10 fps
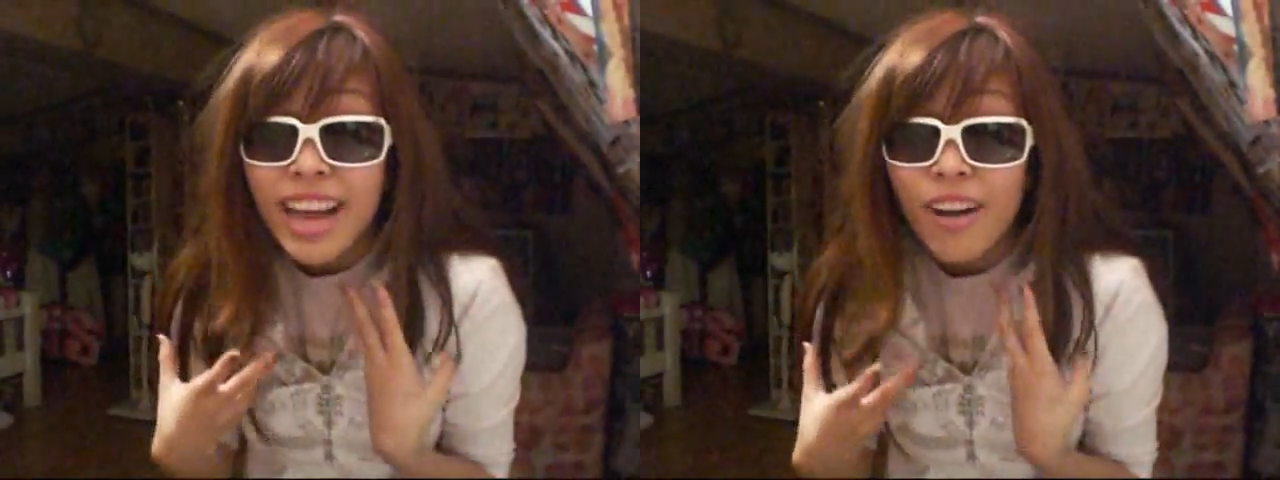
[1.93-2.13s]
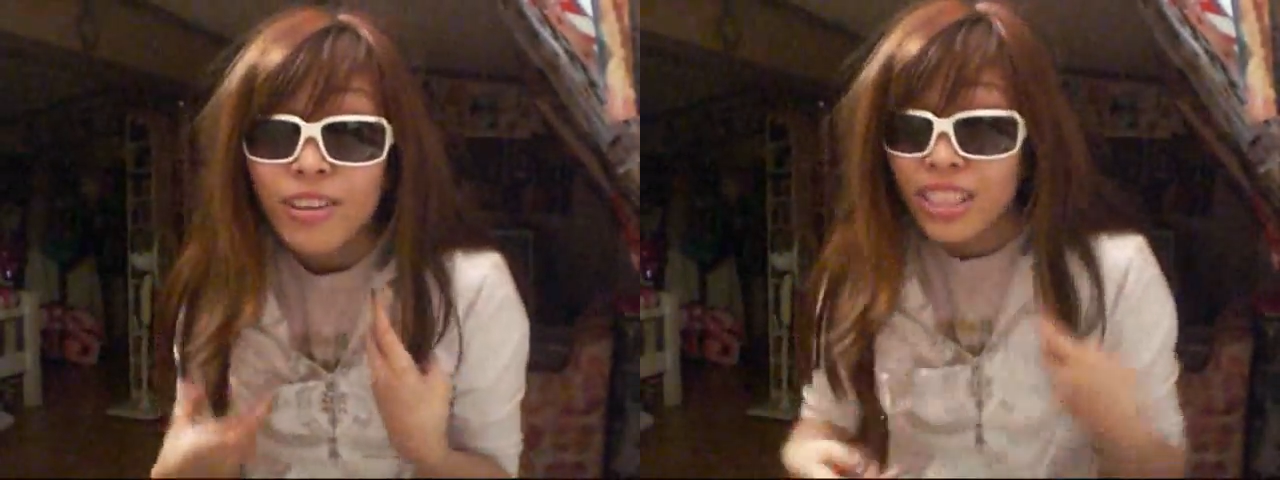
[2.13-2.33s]

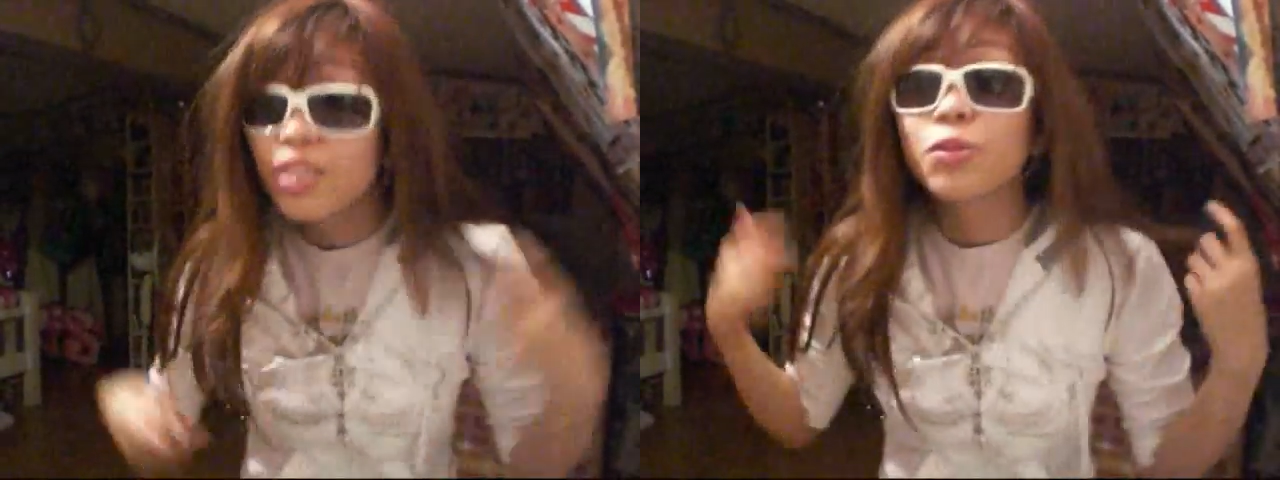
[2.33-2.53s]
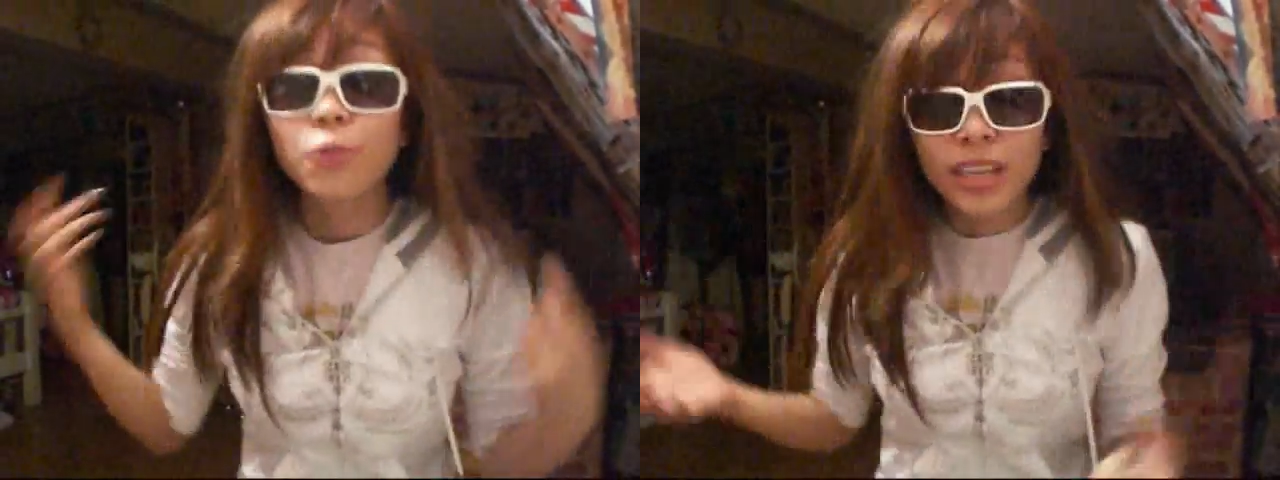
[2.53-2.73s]
now because I
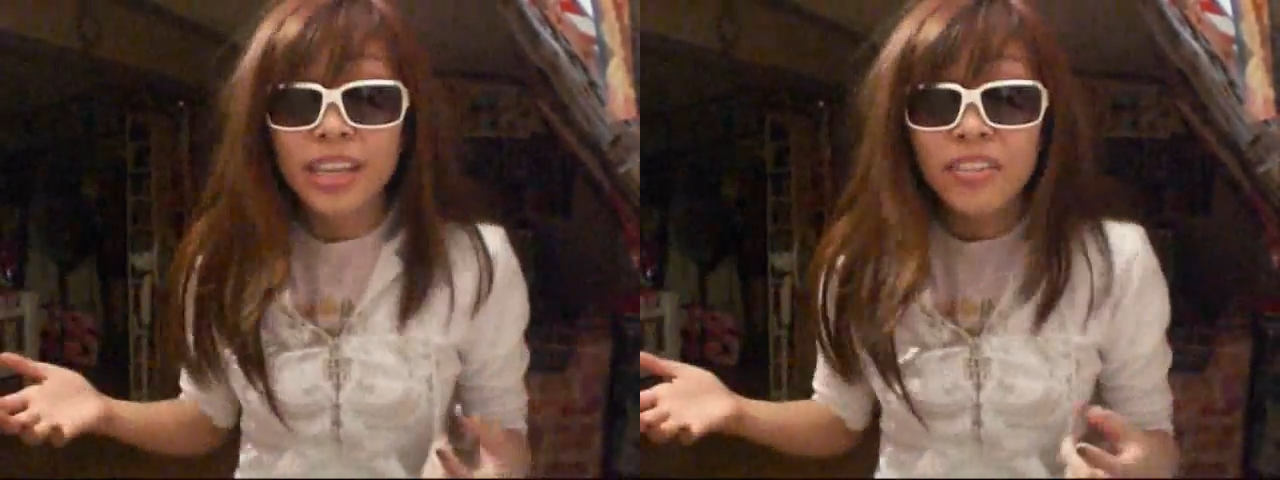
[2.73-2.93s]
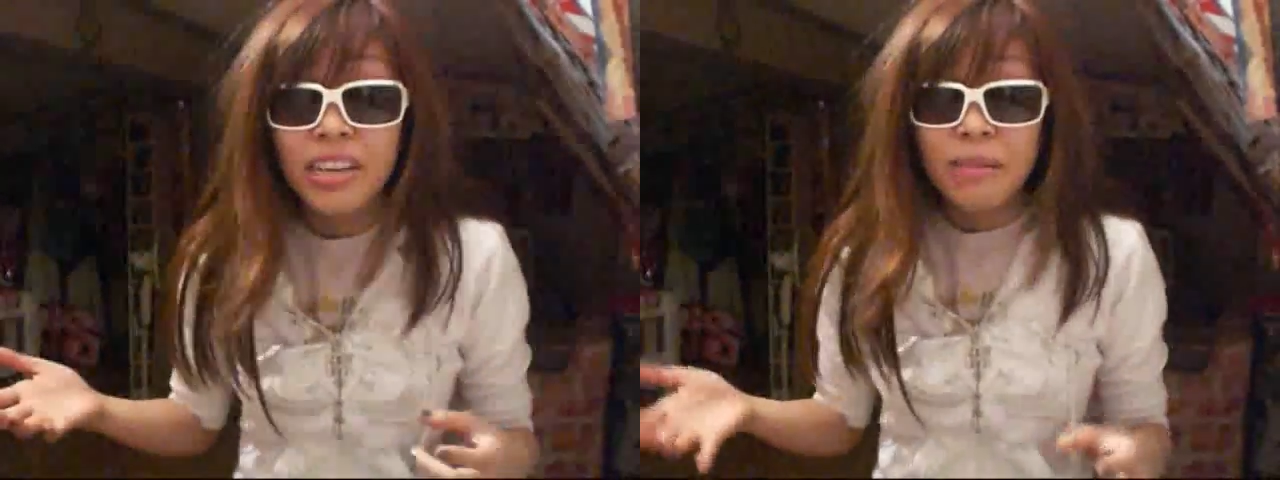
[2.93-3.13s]
look
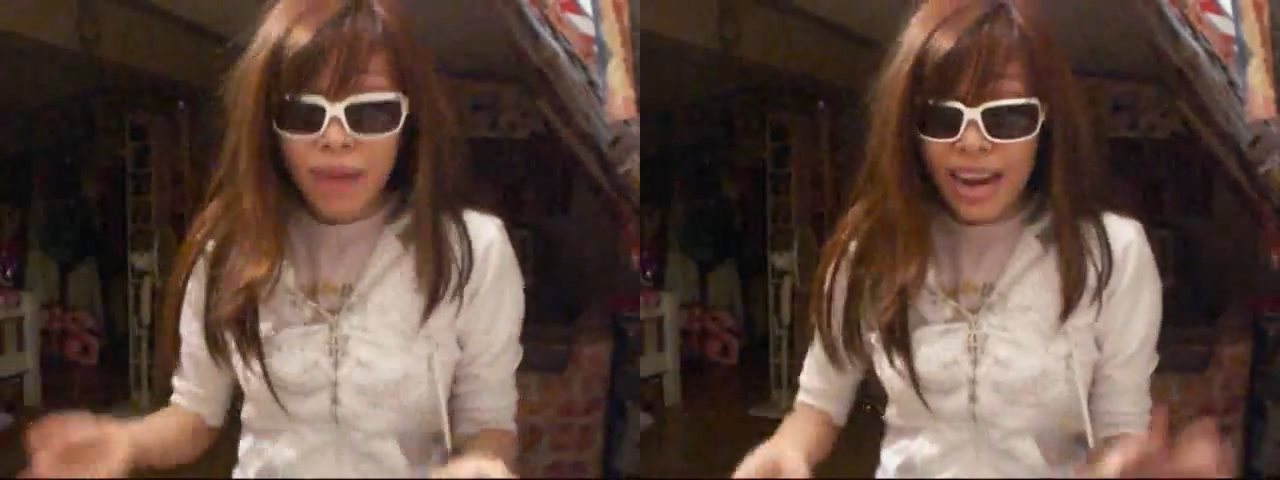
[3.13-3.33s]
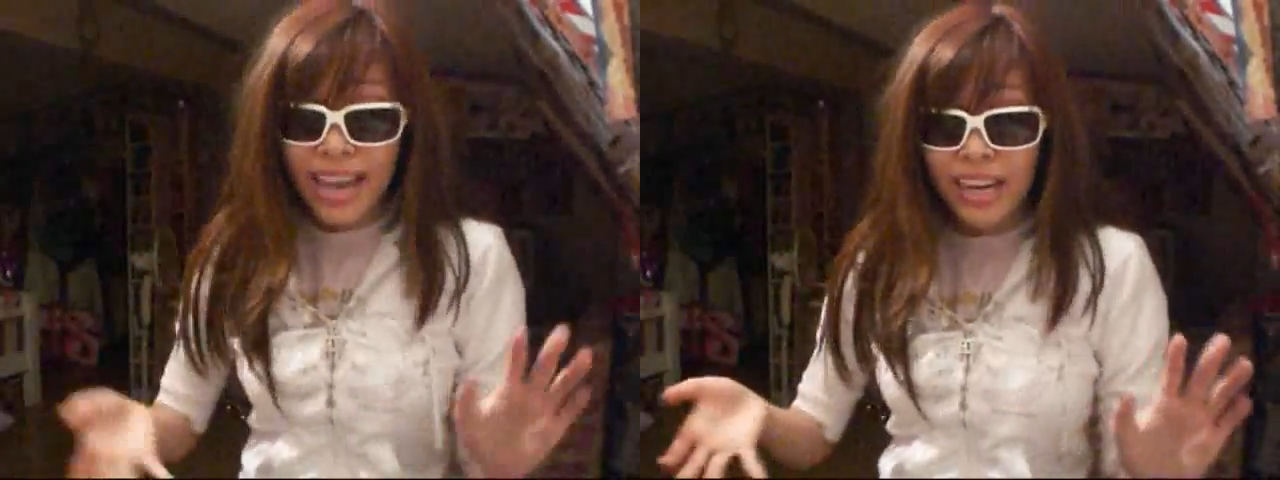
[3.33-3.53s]
really really
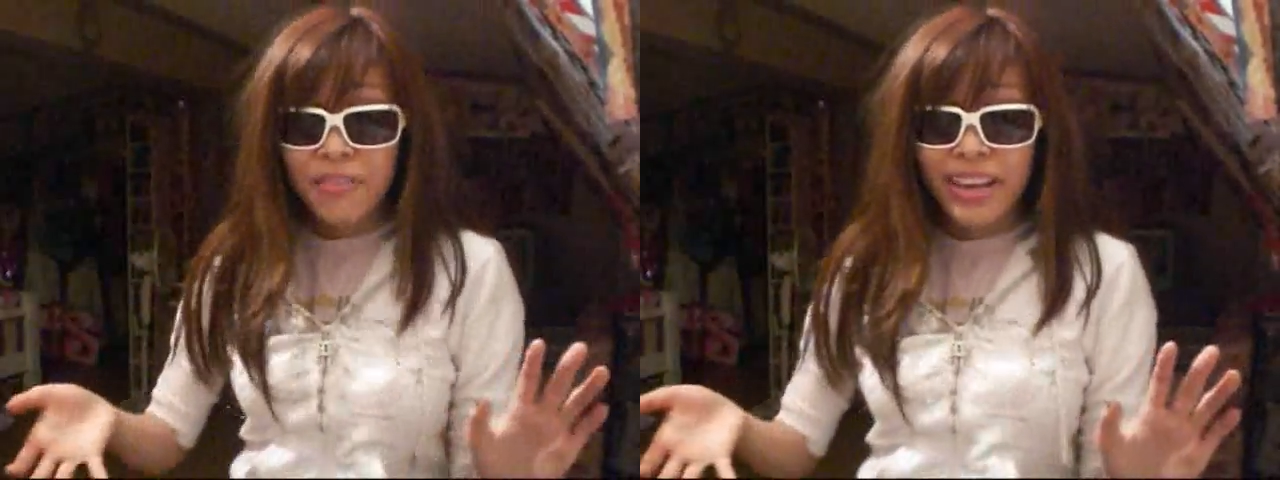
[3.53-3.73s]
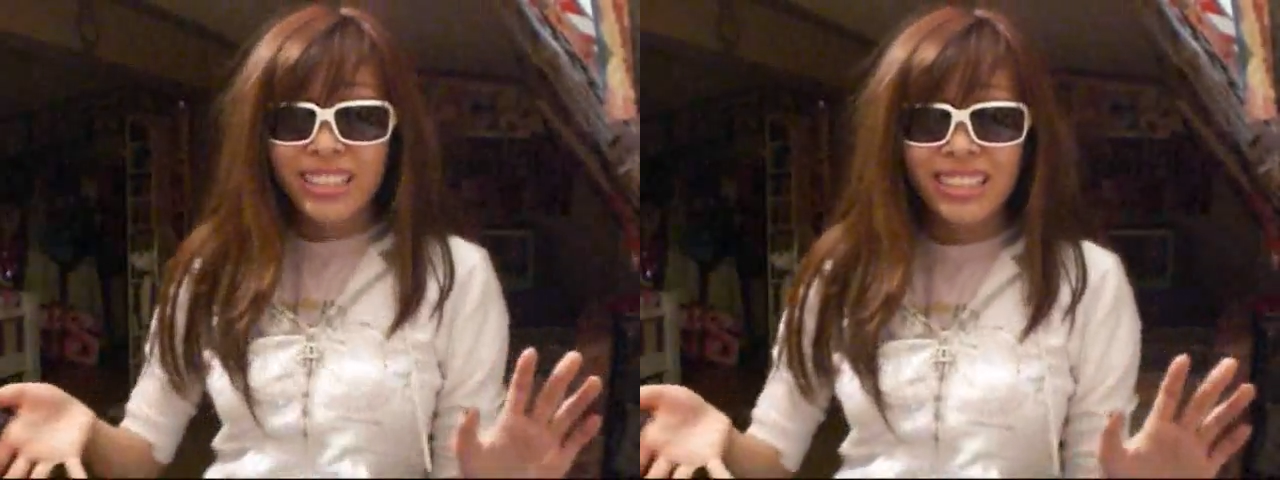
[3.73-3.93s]
bad
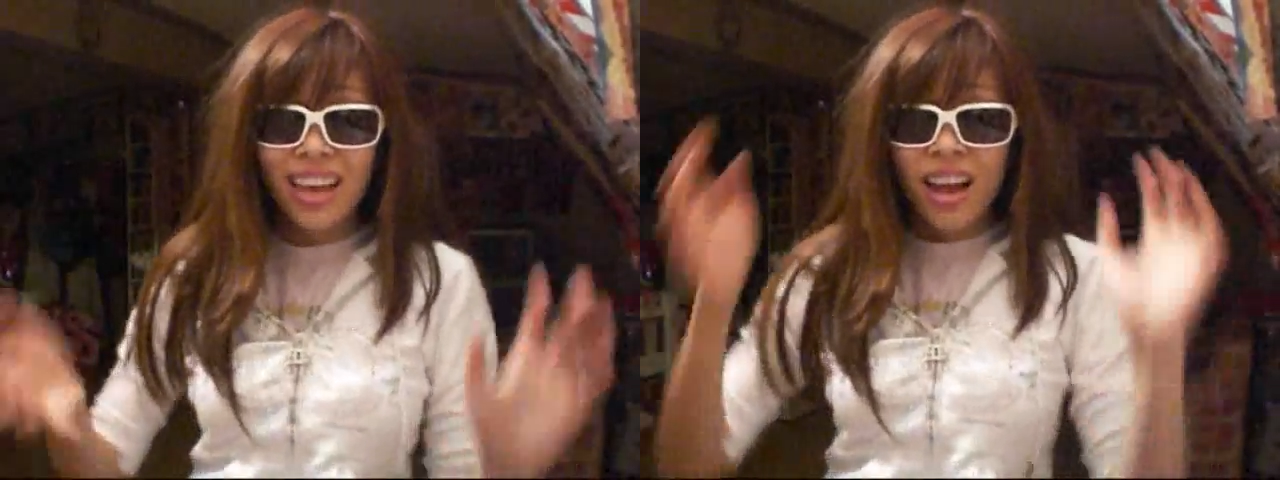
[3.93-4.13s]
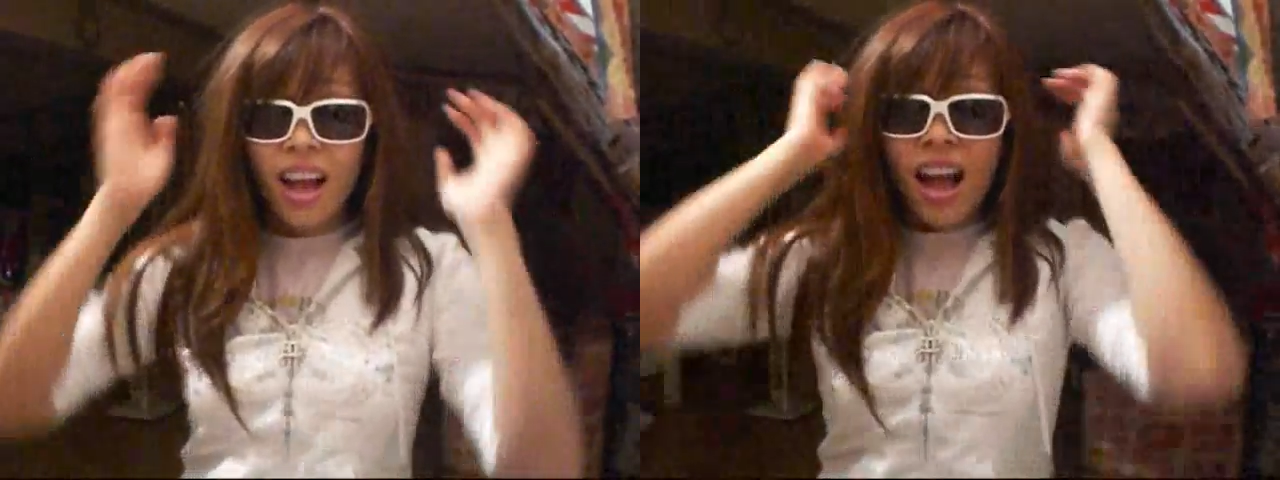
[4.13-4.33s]
anyways.